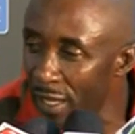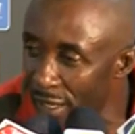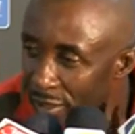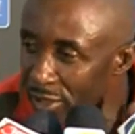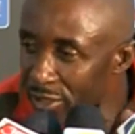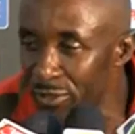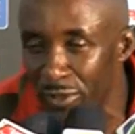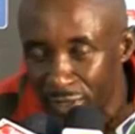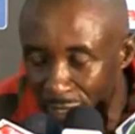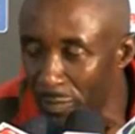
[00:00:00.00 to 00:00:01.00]
you got to just do
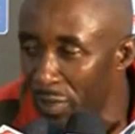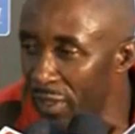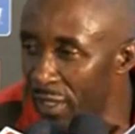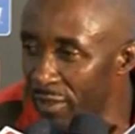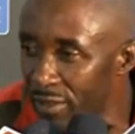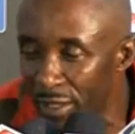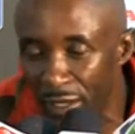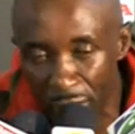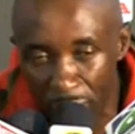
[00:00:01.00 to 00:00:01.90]
the simple things.